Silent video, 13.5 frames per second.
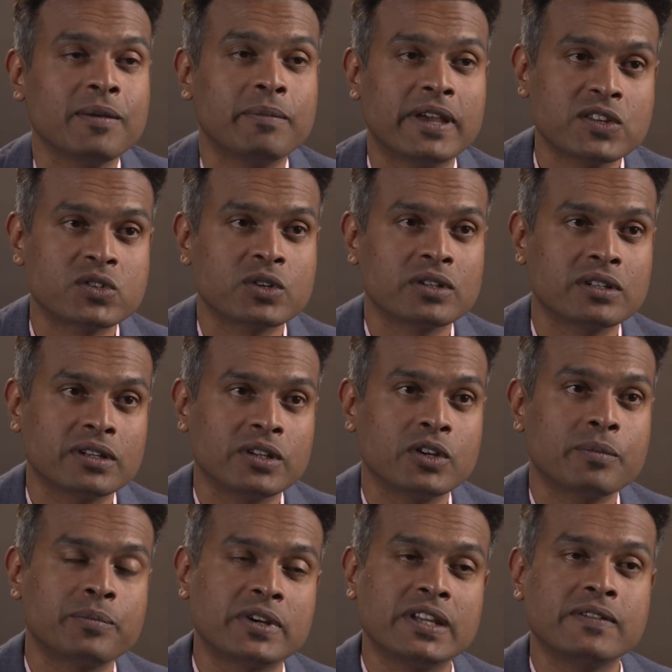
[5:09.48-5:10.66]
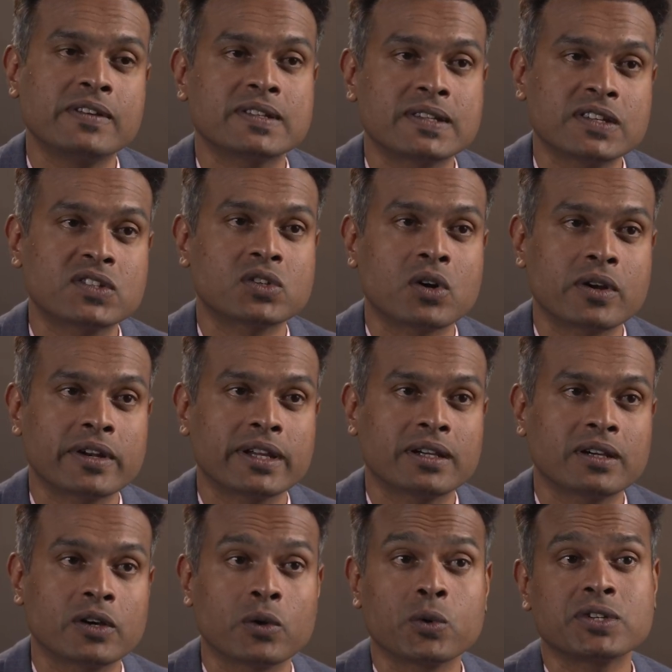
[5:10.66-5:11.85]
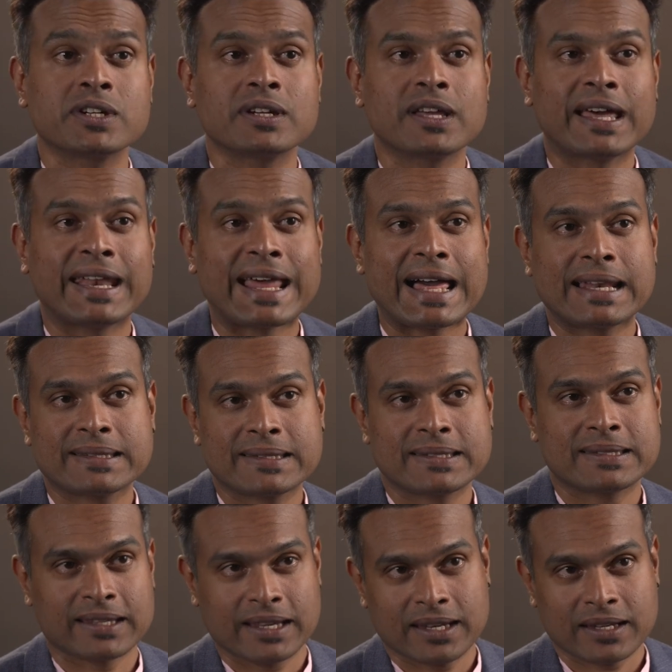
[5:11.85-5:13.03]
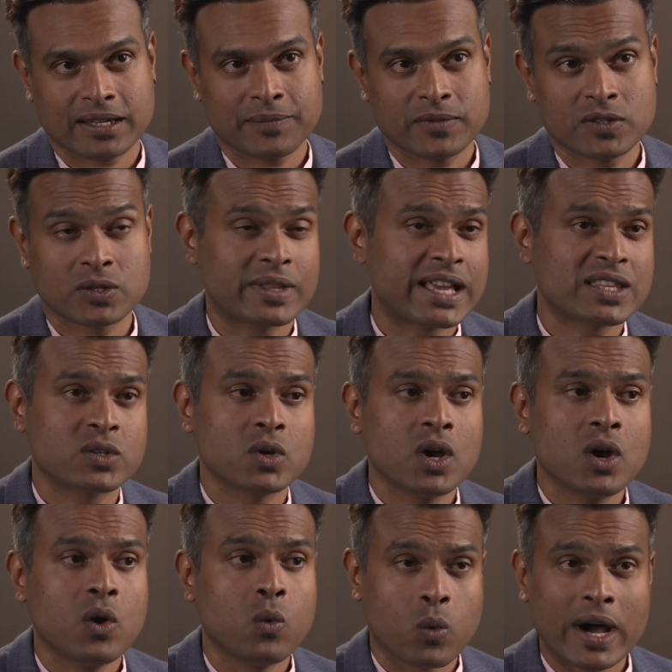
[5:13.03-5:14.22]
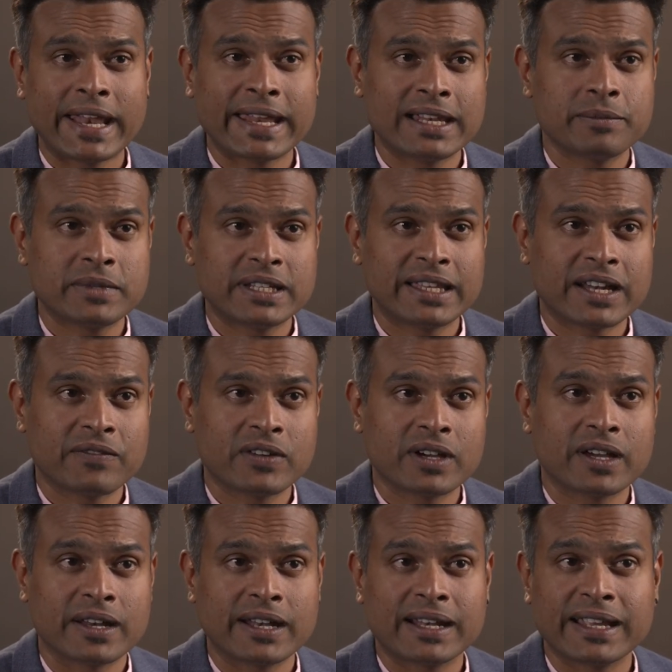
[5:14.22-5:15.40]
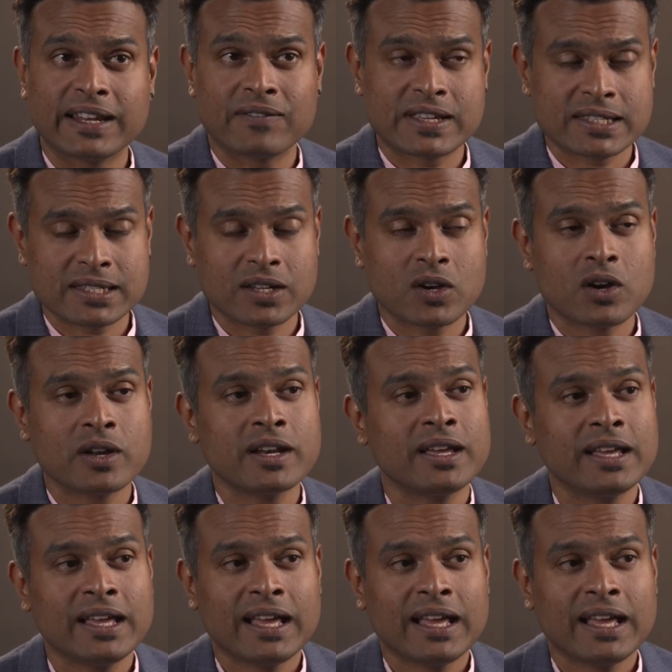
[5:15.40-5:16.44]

based on your previous historic corrosion analysis data. So that's one element that we are currently investing on.